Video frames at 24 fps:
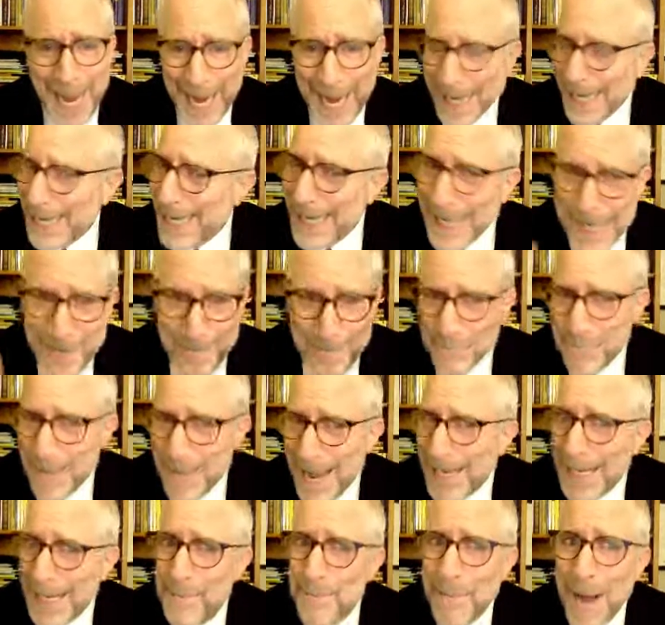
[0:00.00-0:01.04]

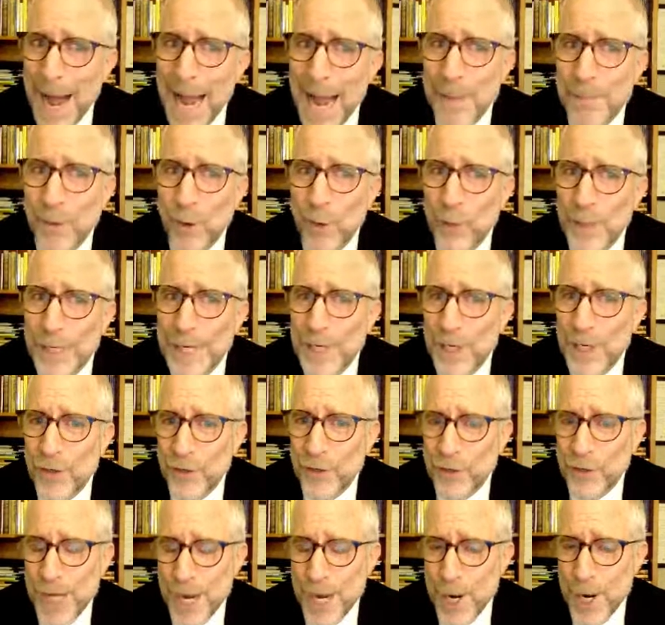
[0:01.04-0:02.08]
any Bible
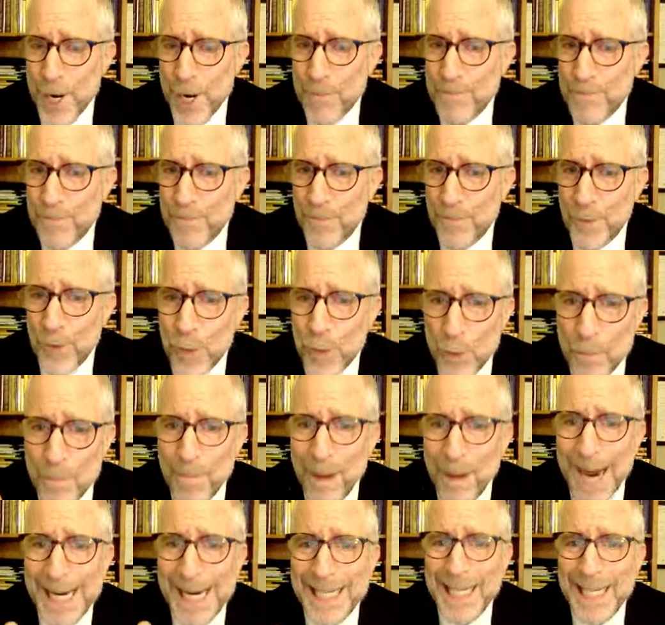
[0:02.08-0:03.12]
readers here, you
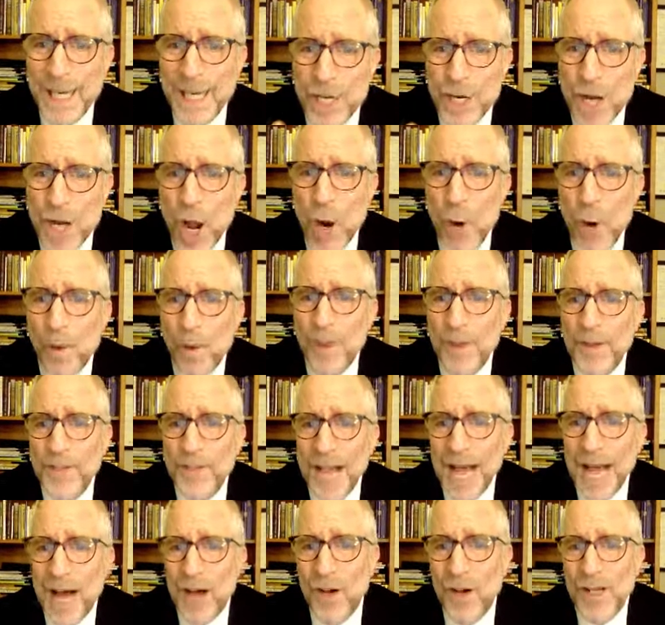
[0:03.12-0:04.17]
might know what
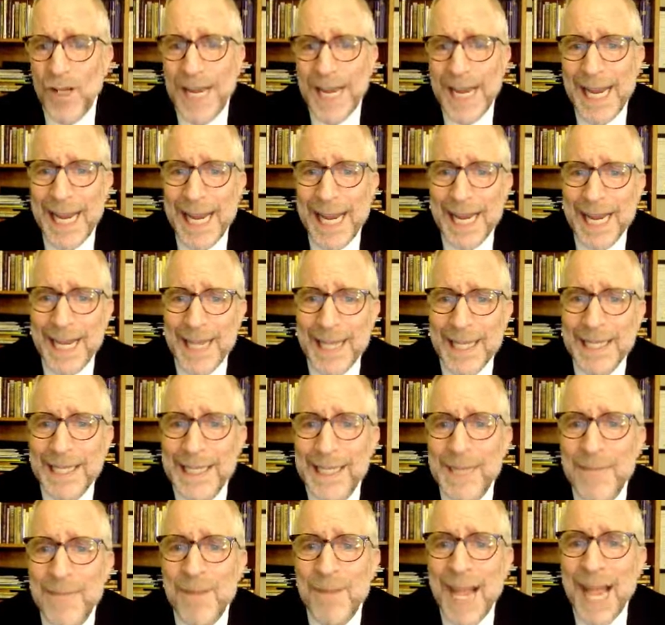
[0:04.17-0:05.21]
this holiday
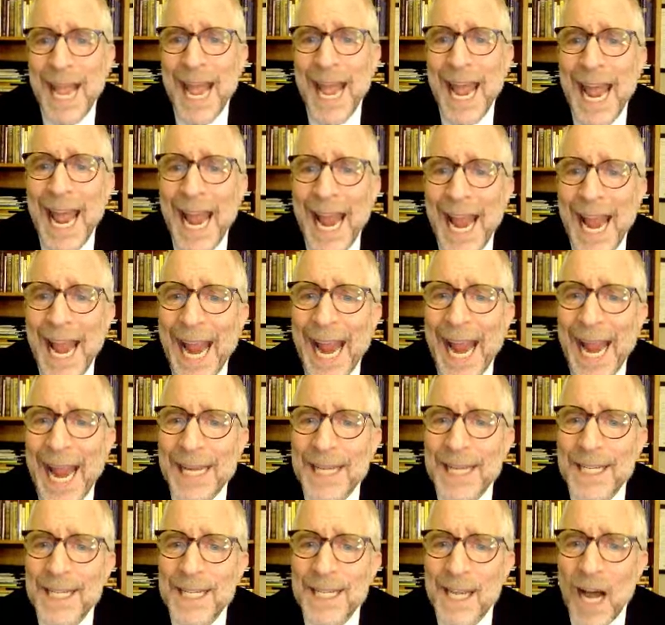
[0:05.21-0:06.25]
is,
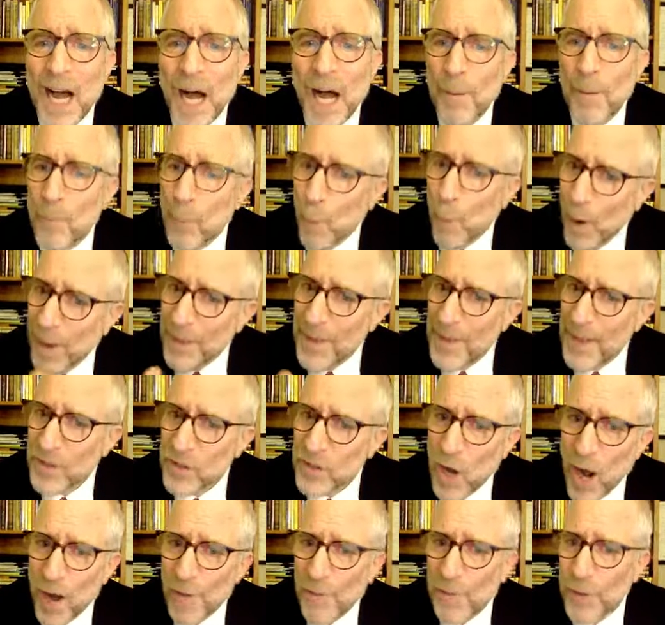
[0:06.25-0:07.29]
and one
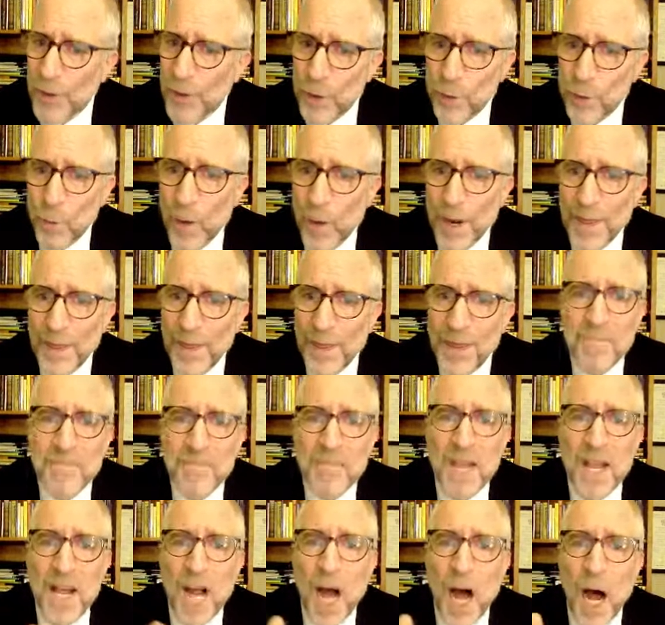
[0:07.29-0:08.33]
that's offered with
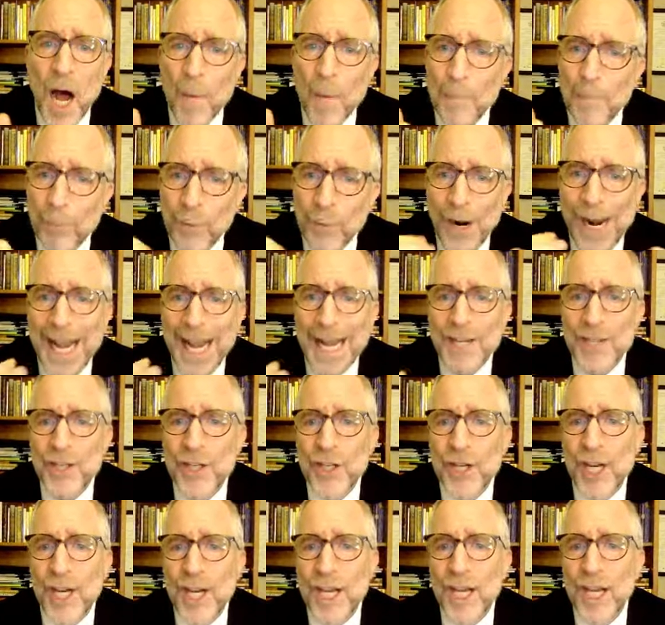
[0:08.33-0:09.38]

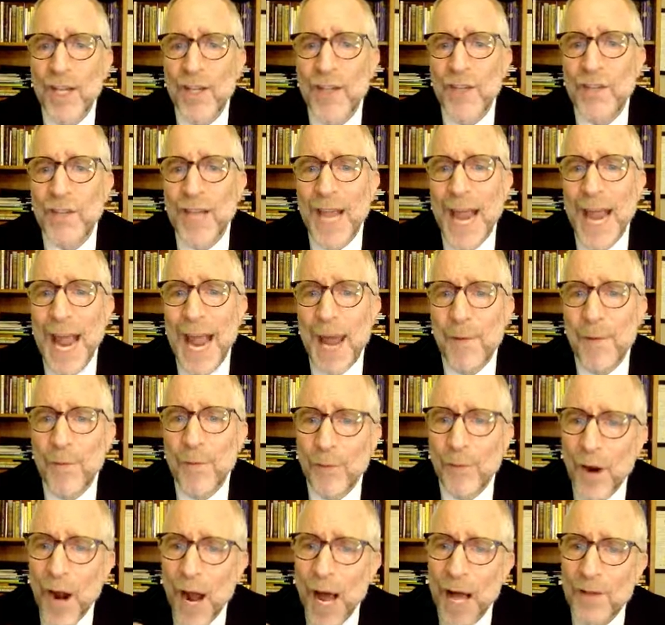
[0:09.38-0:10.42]
branches and
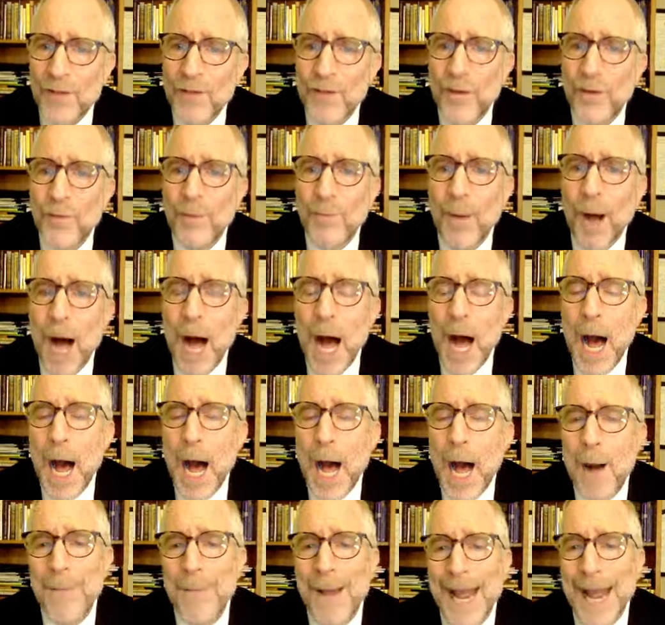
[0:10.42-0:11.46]
fronds of
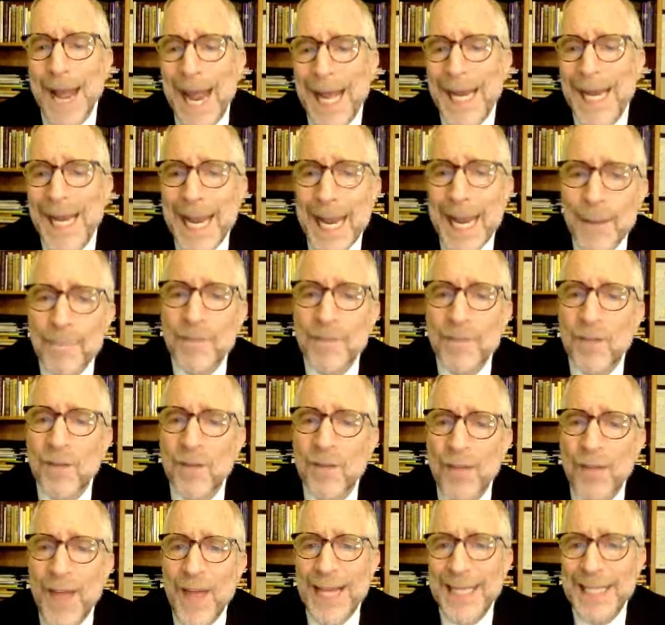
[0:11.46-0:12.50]
palm and hymns
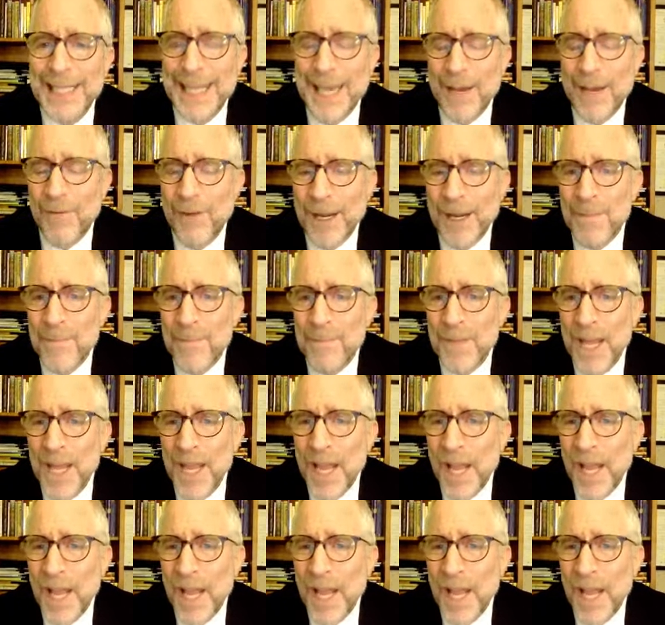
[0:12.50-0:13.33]
of thanksgiving.